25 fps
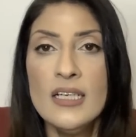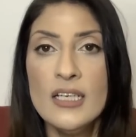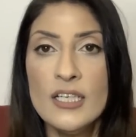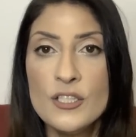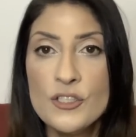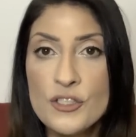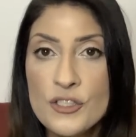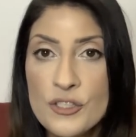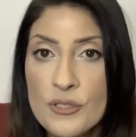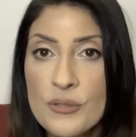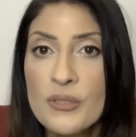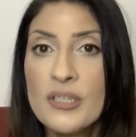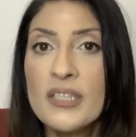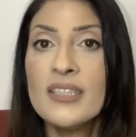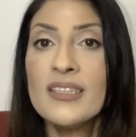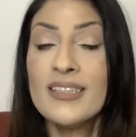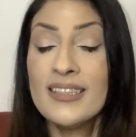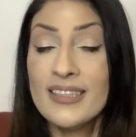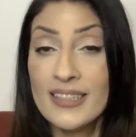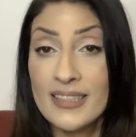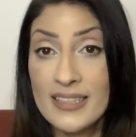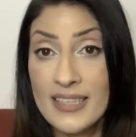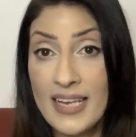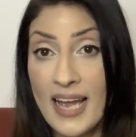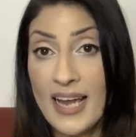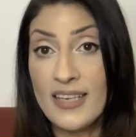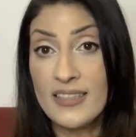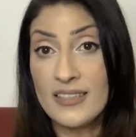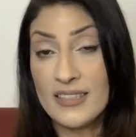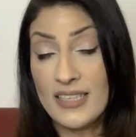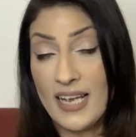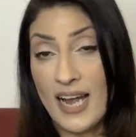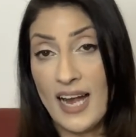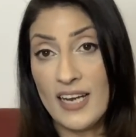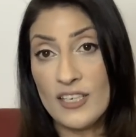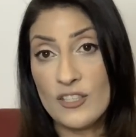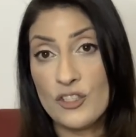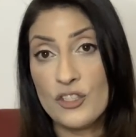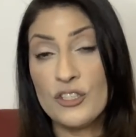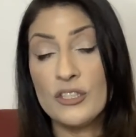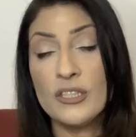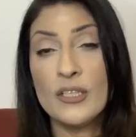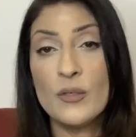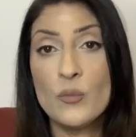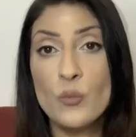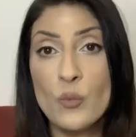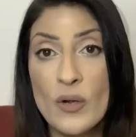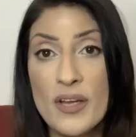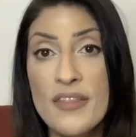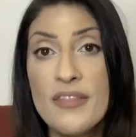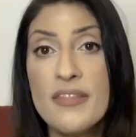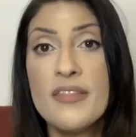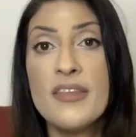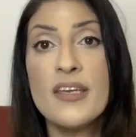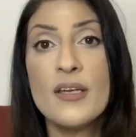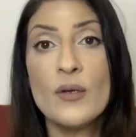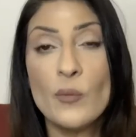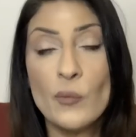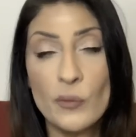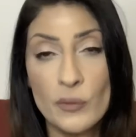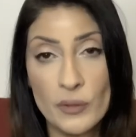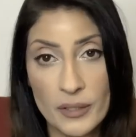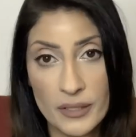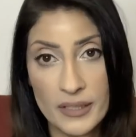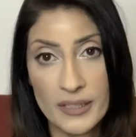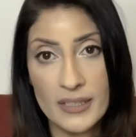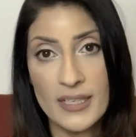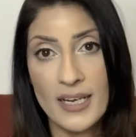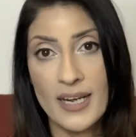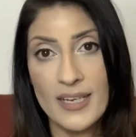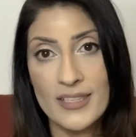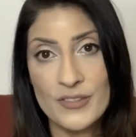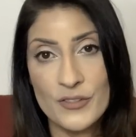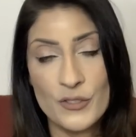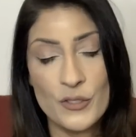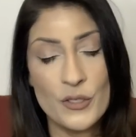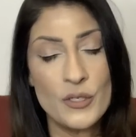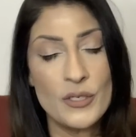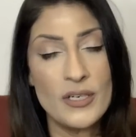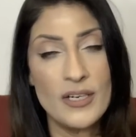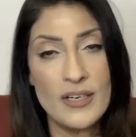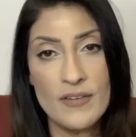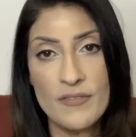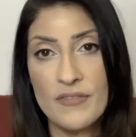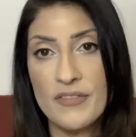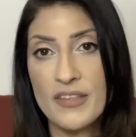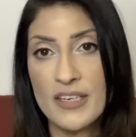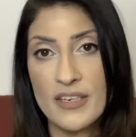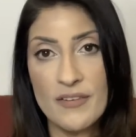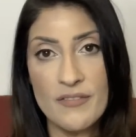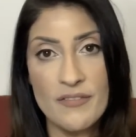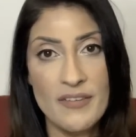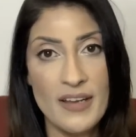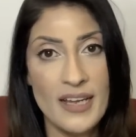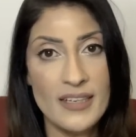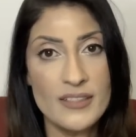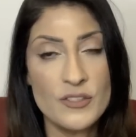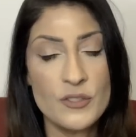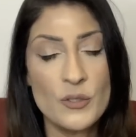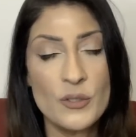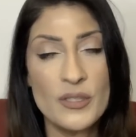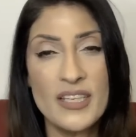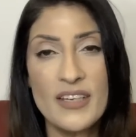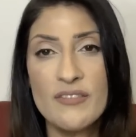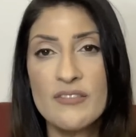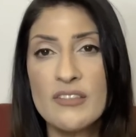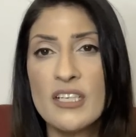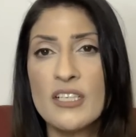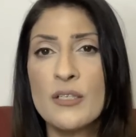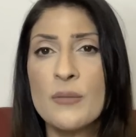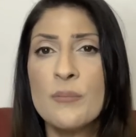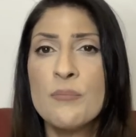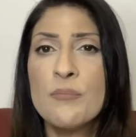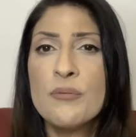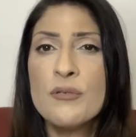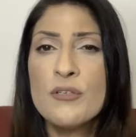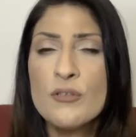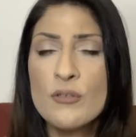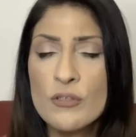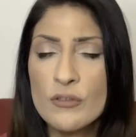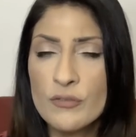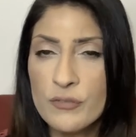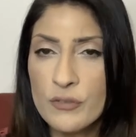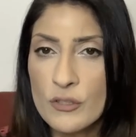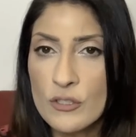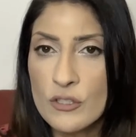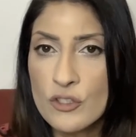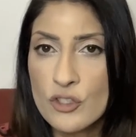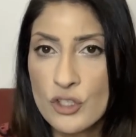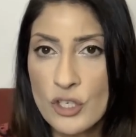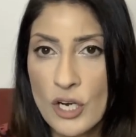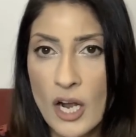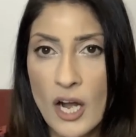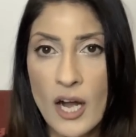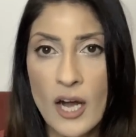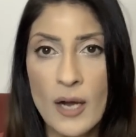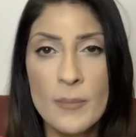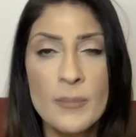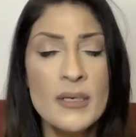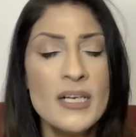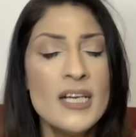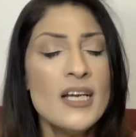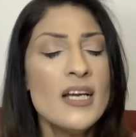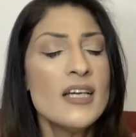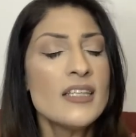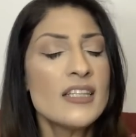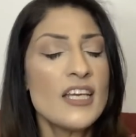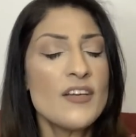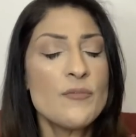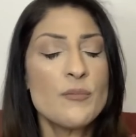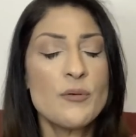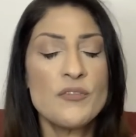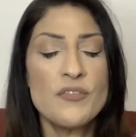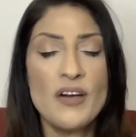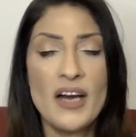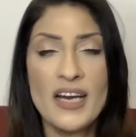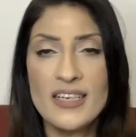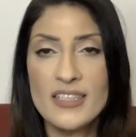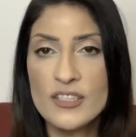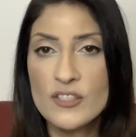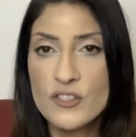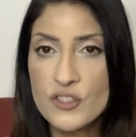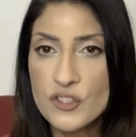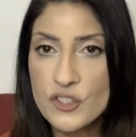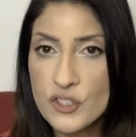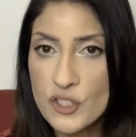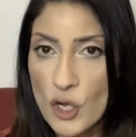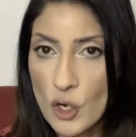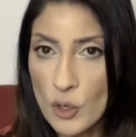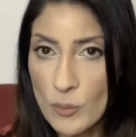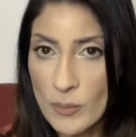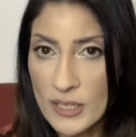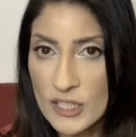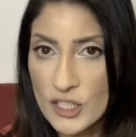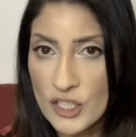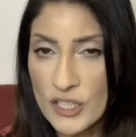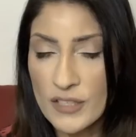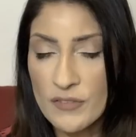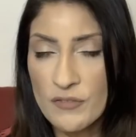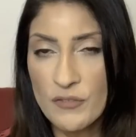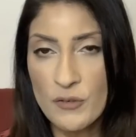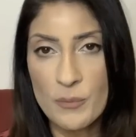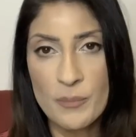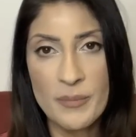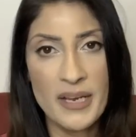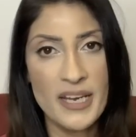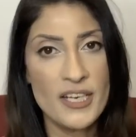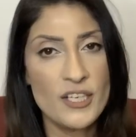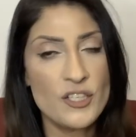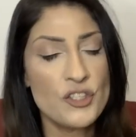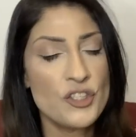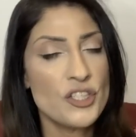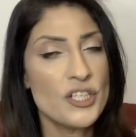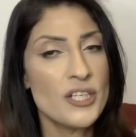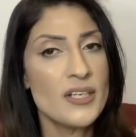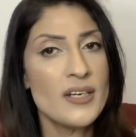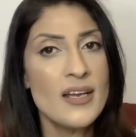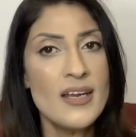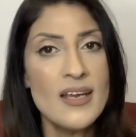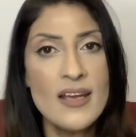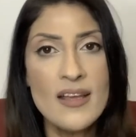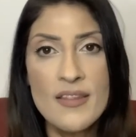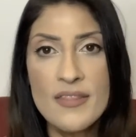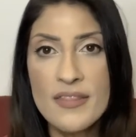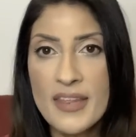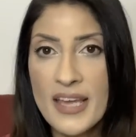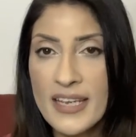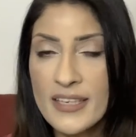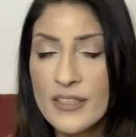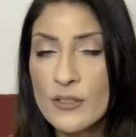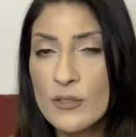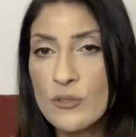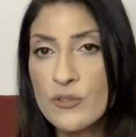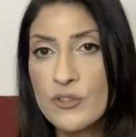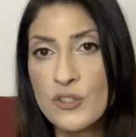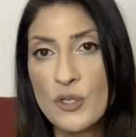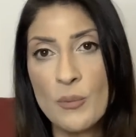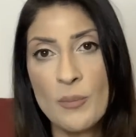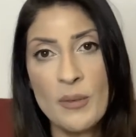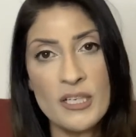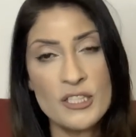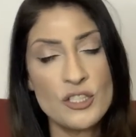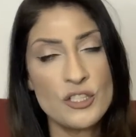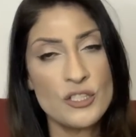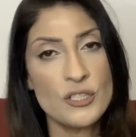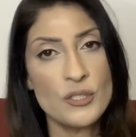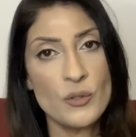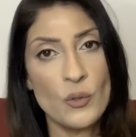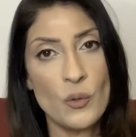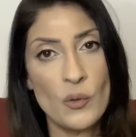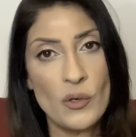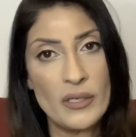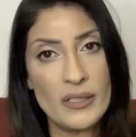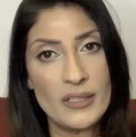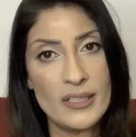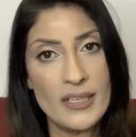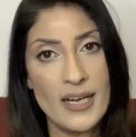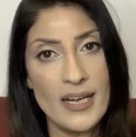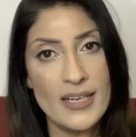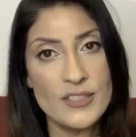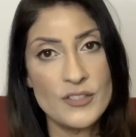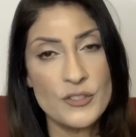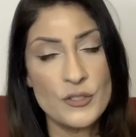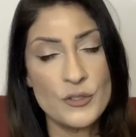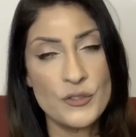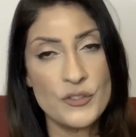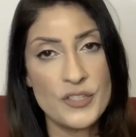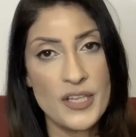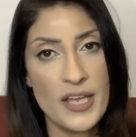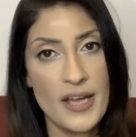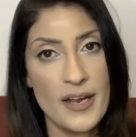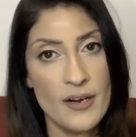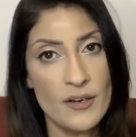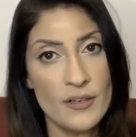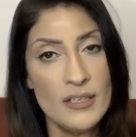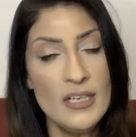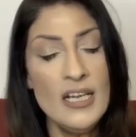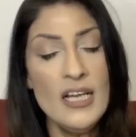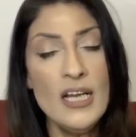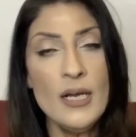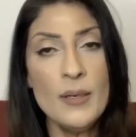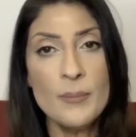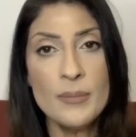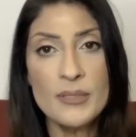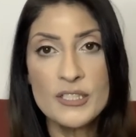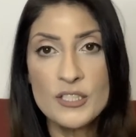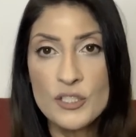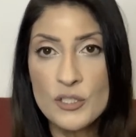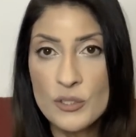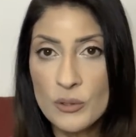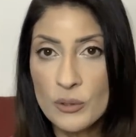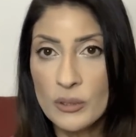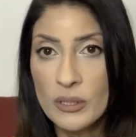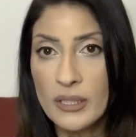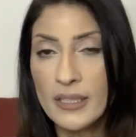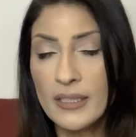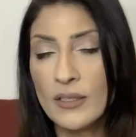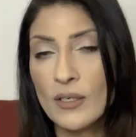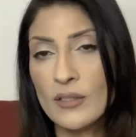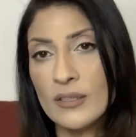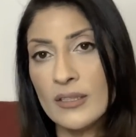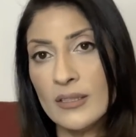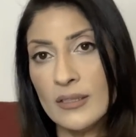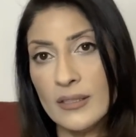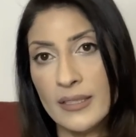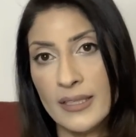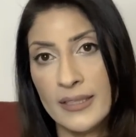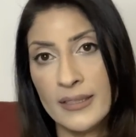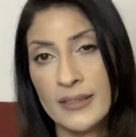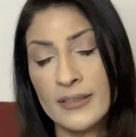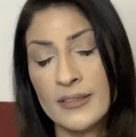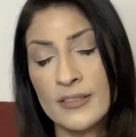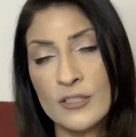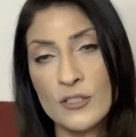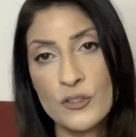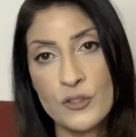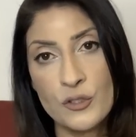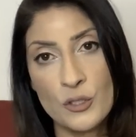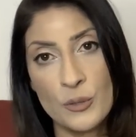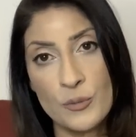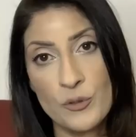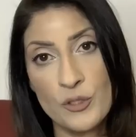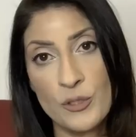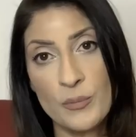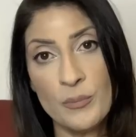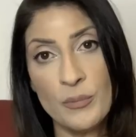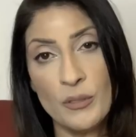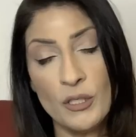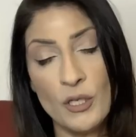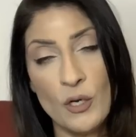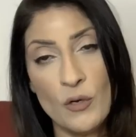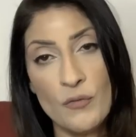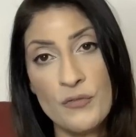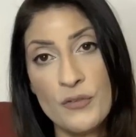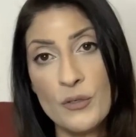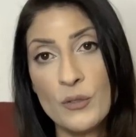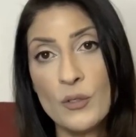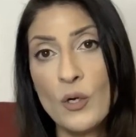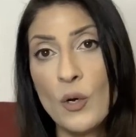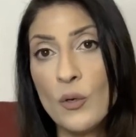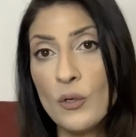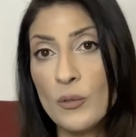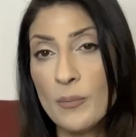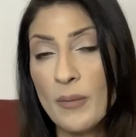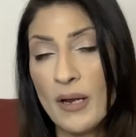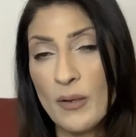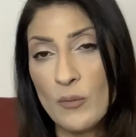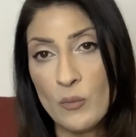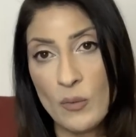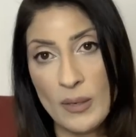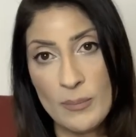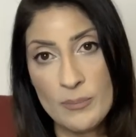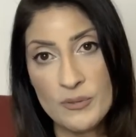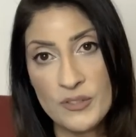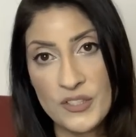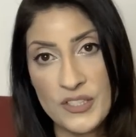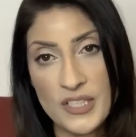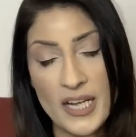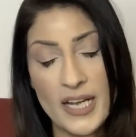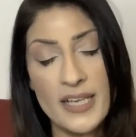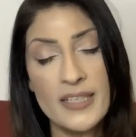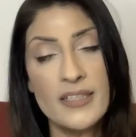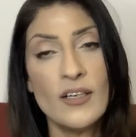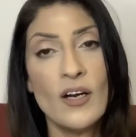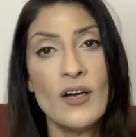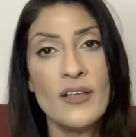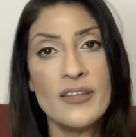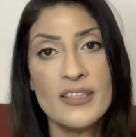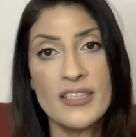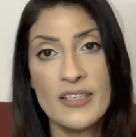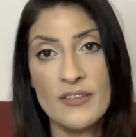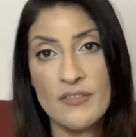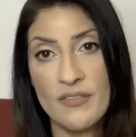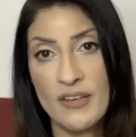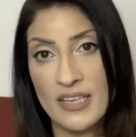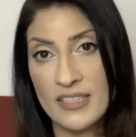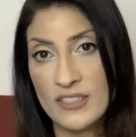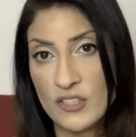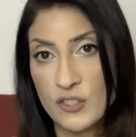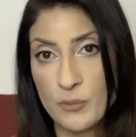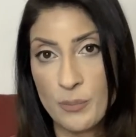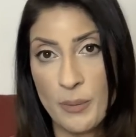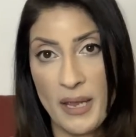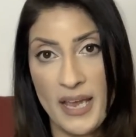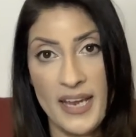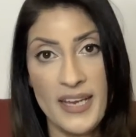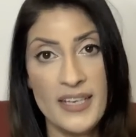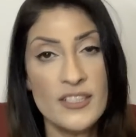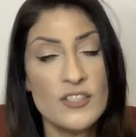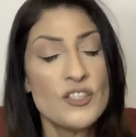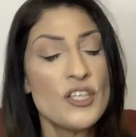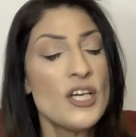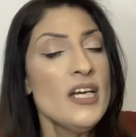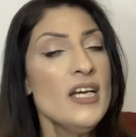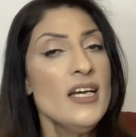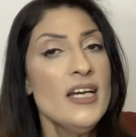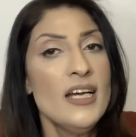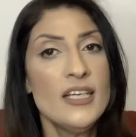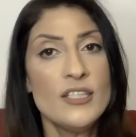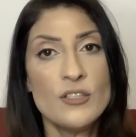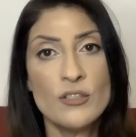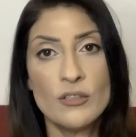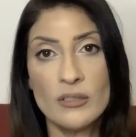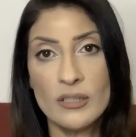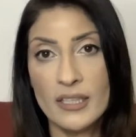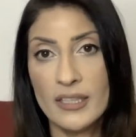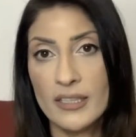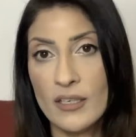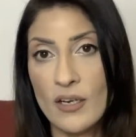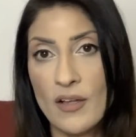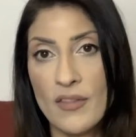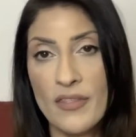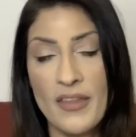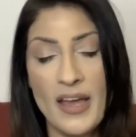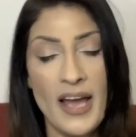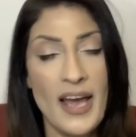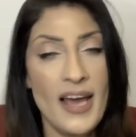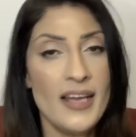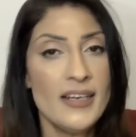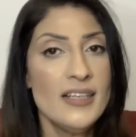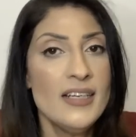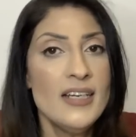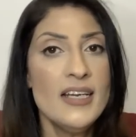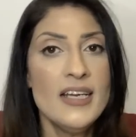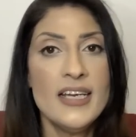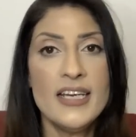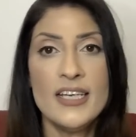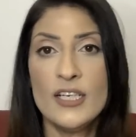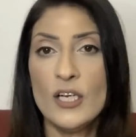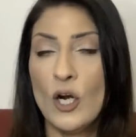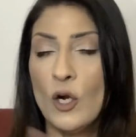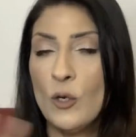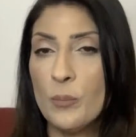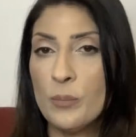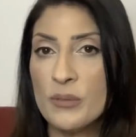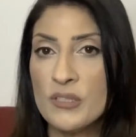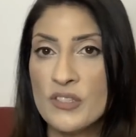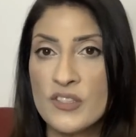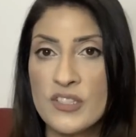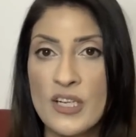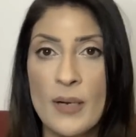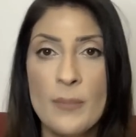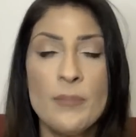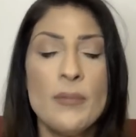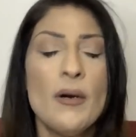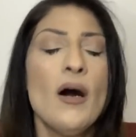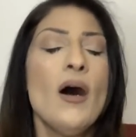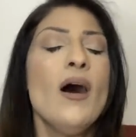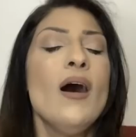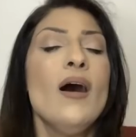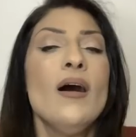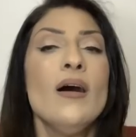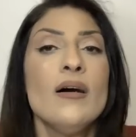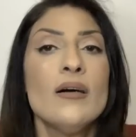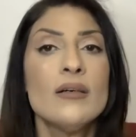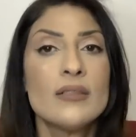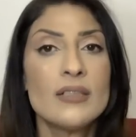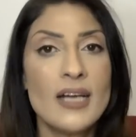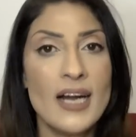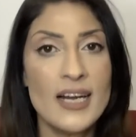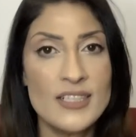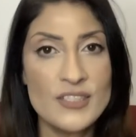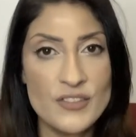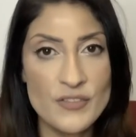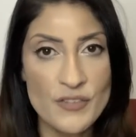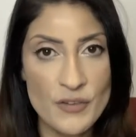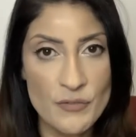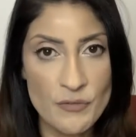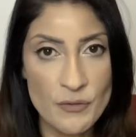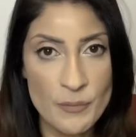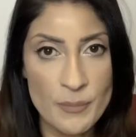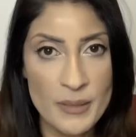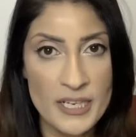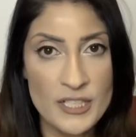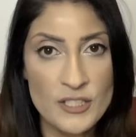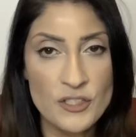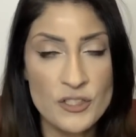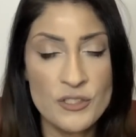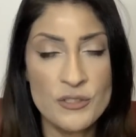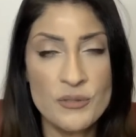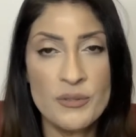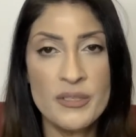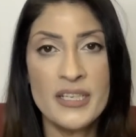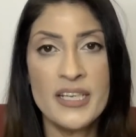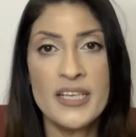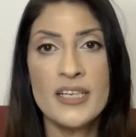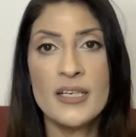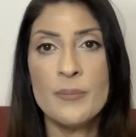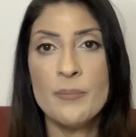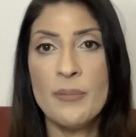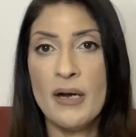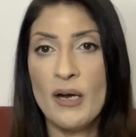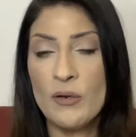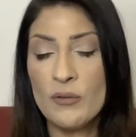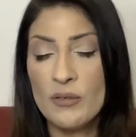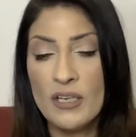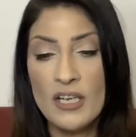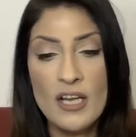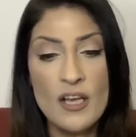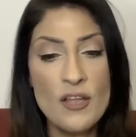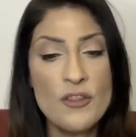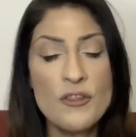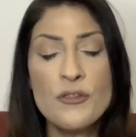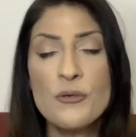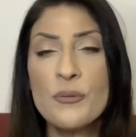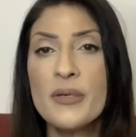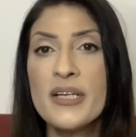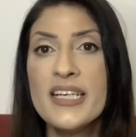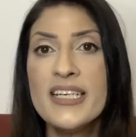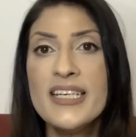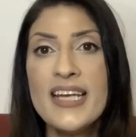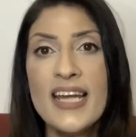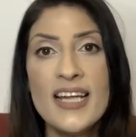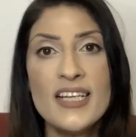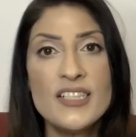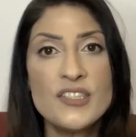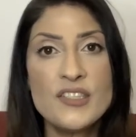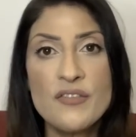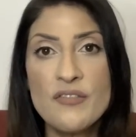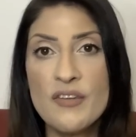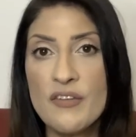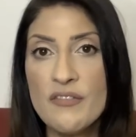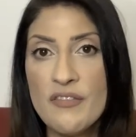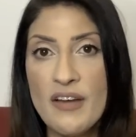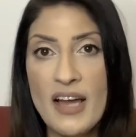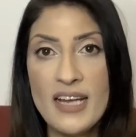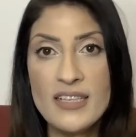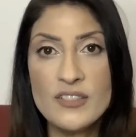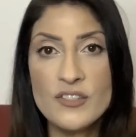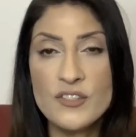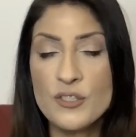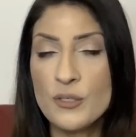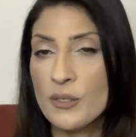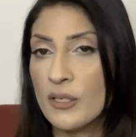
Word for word: You can connect actually with the organizer of the event. So they've done a beautiful job. They've provided so much information. Thank you so much to the organizers there. But do click on the link in the description below. If you go to my website on the events page and you click on that, it opens up all kinds of information you need about three days of events.